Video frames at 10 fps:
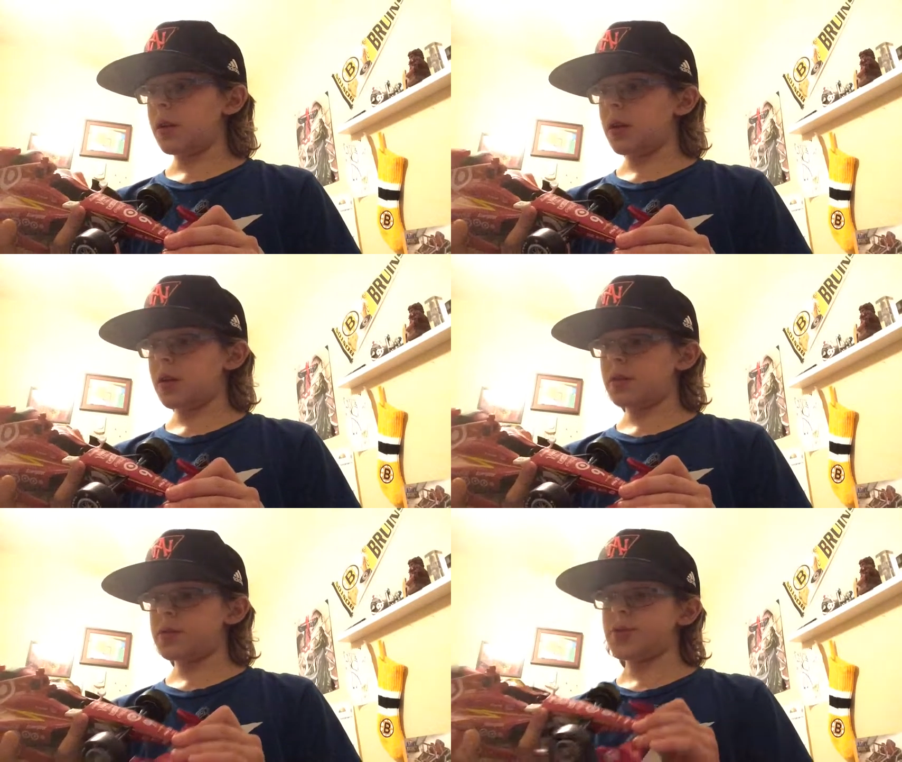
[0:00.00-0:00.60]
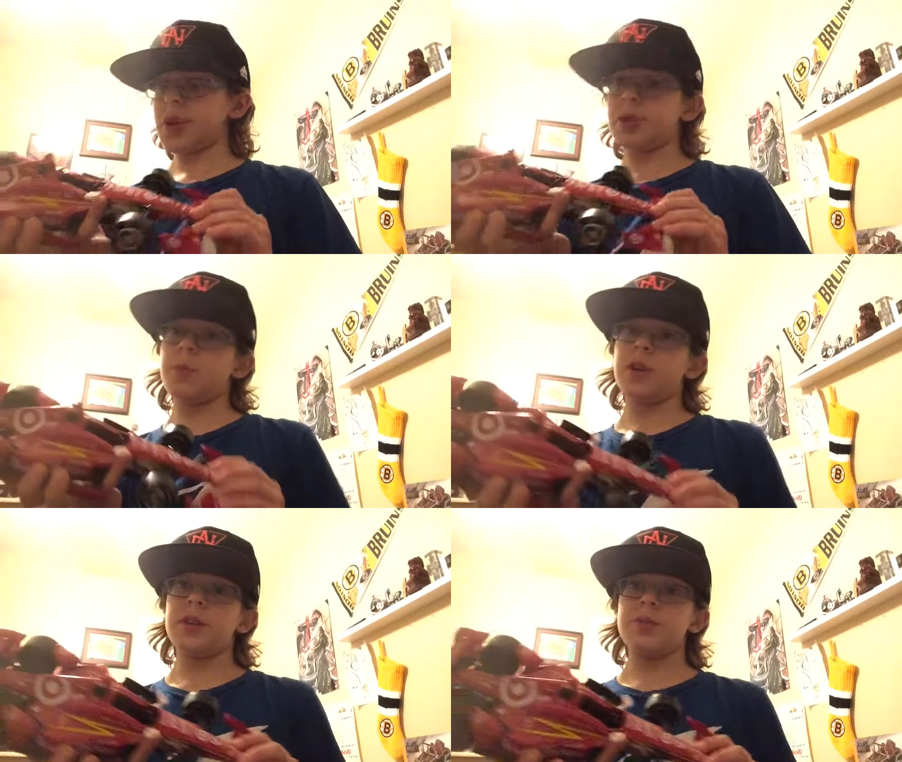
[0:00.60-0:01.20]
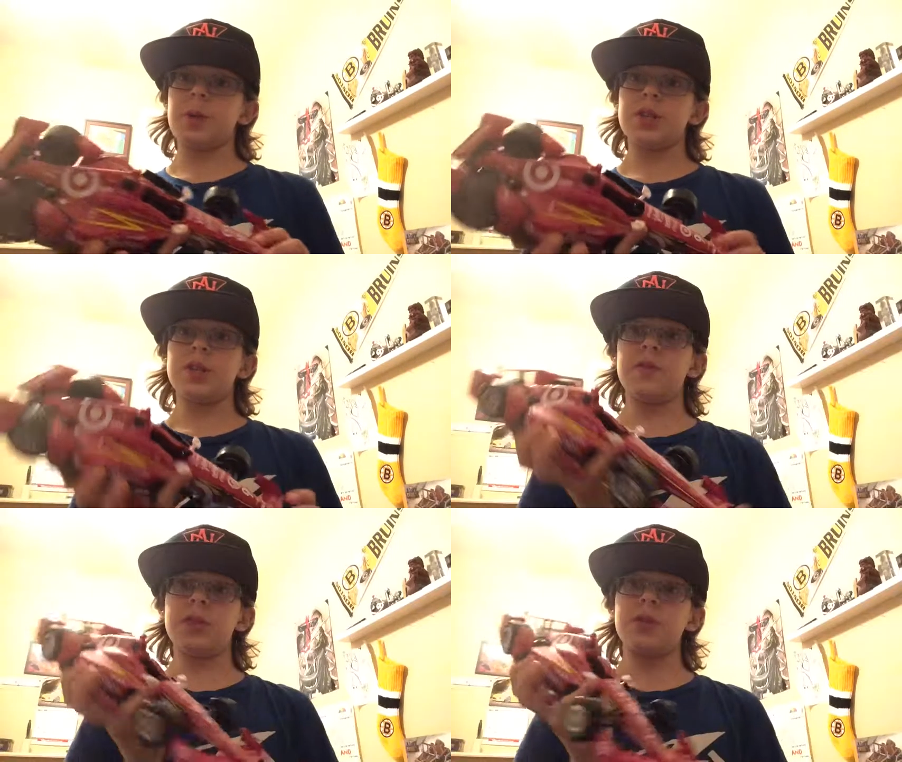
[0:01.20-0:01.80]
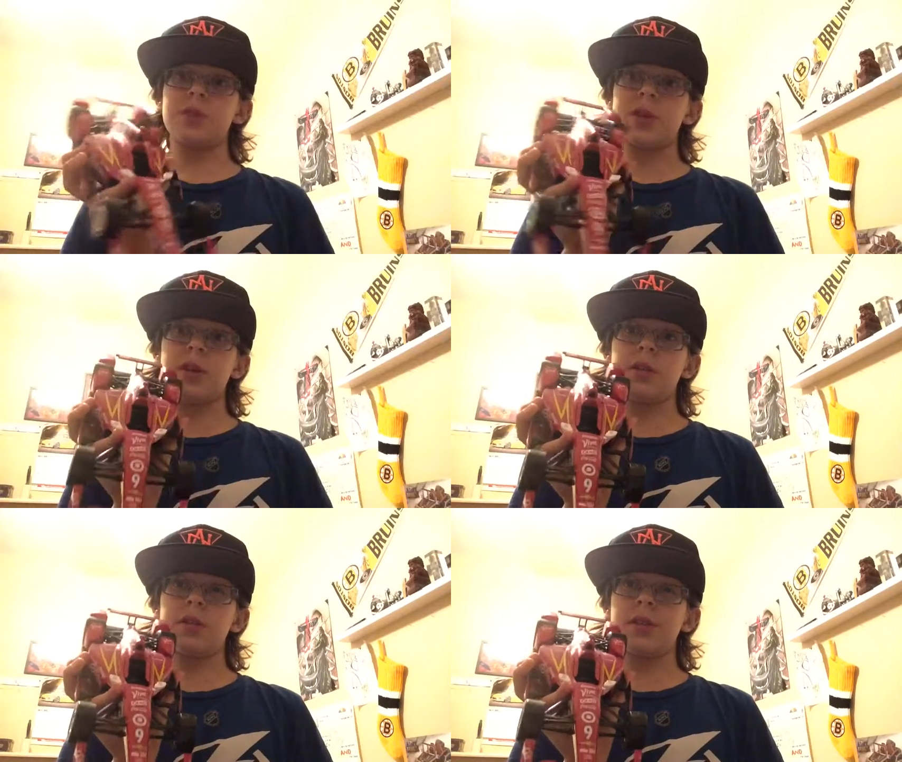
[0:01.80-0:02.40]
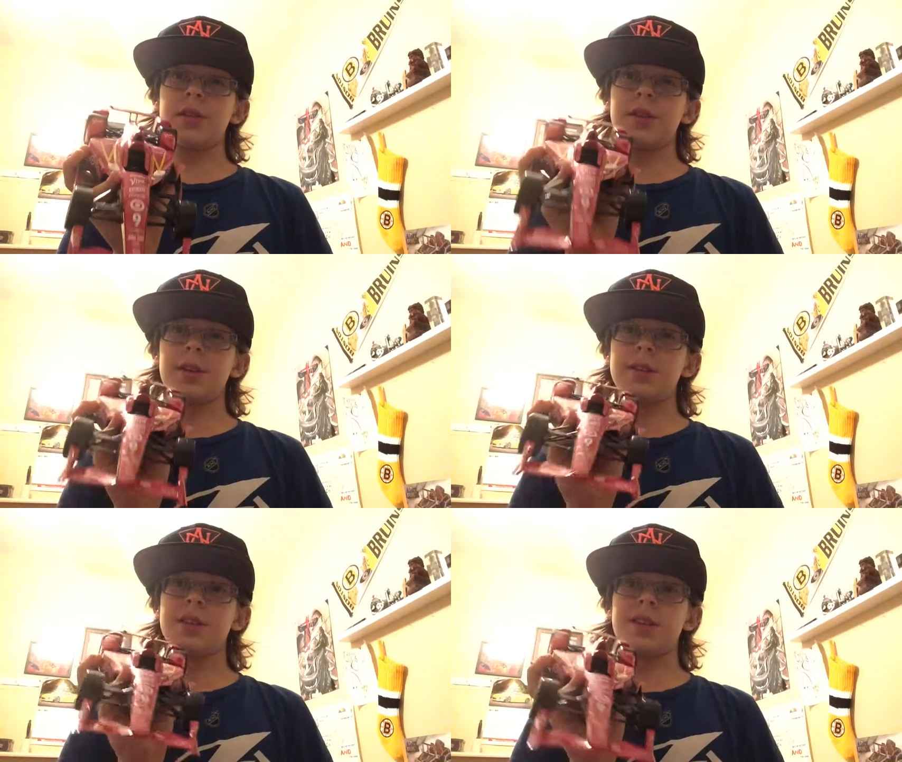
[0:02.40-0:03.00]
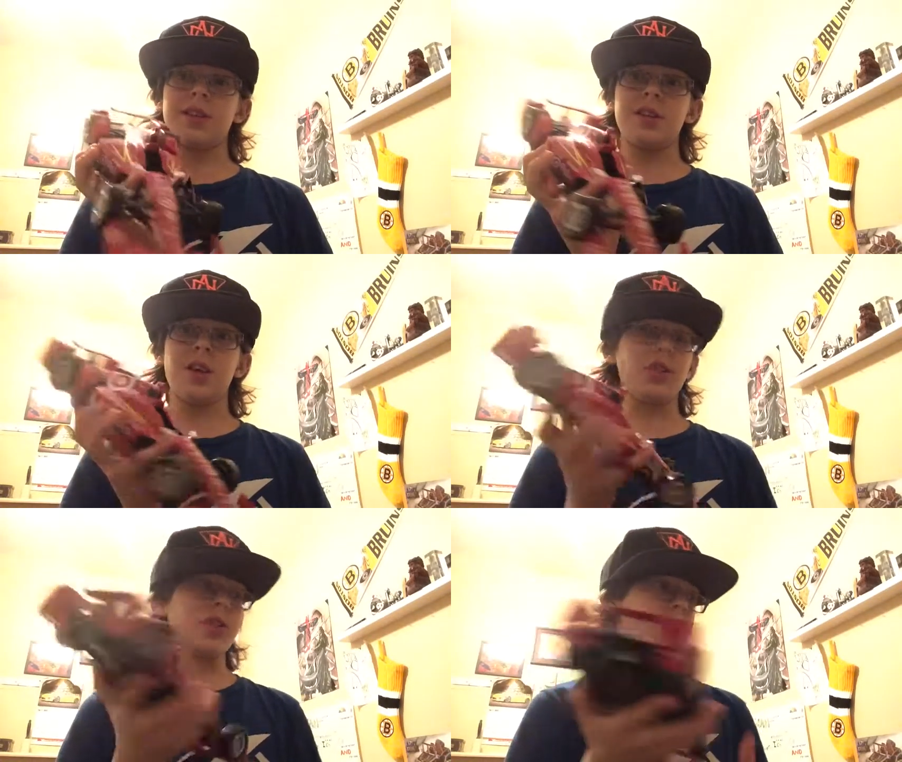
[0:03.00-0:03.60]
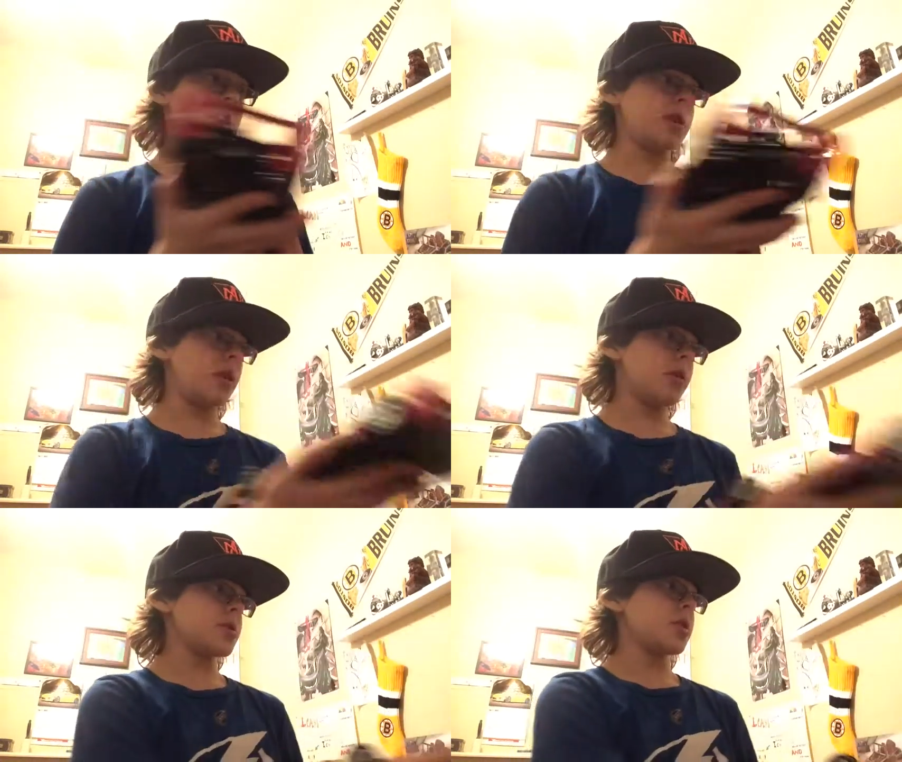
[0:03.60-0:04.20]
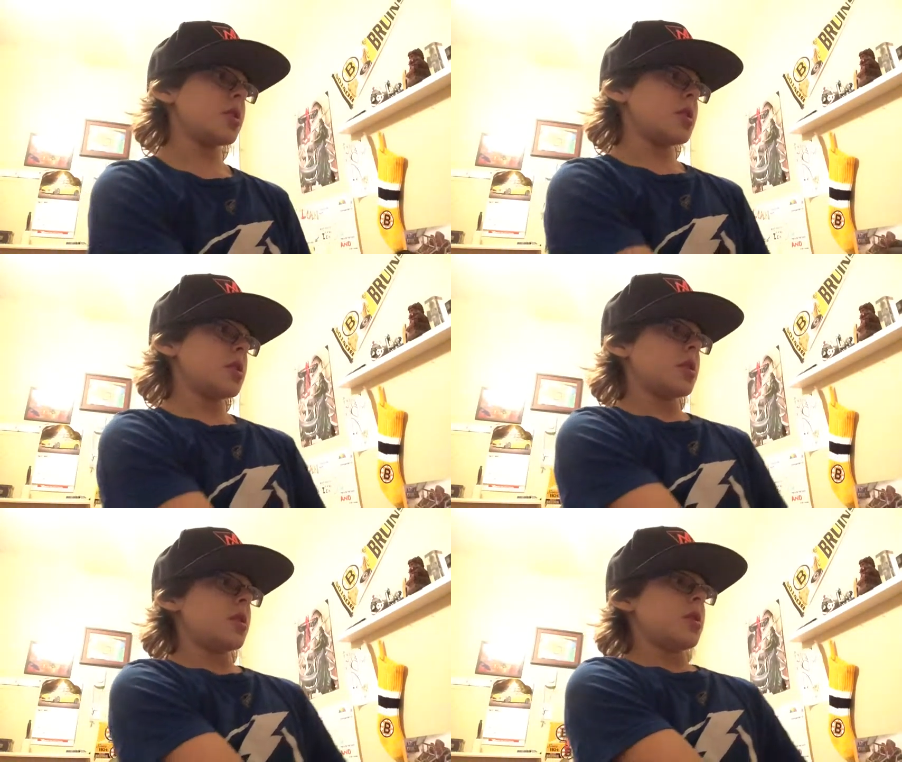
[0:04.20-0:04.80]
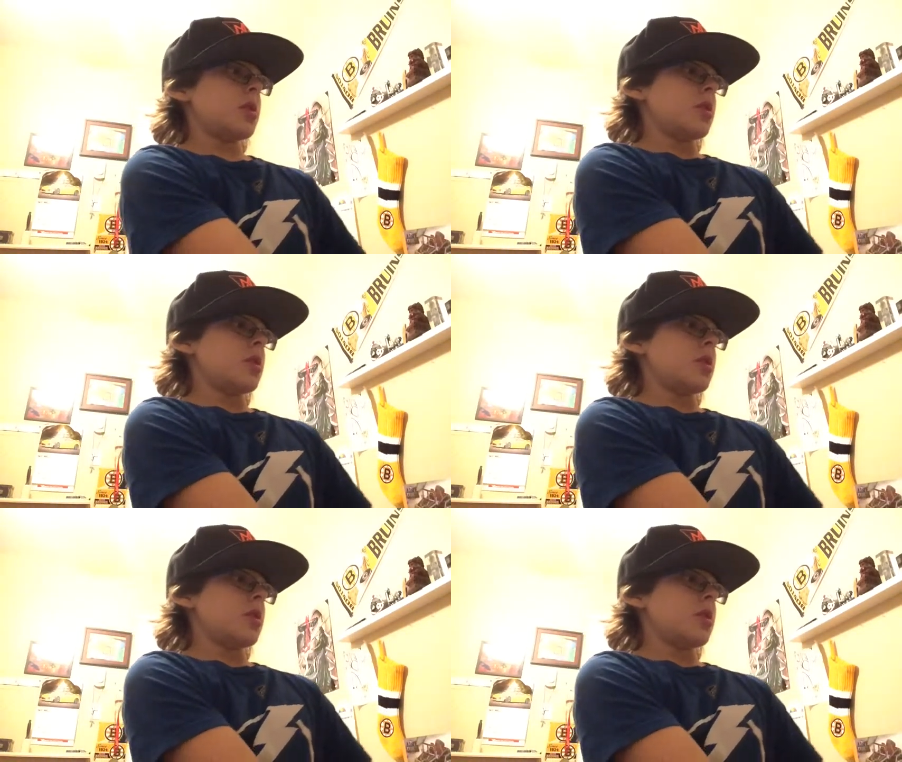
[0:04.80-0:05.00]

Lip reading: And this was actually pretty expensive. This was like $60, $80.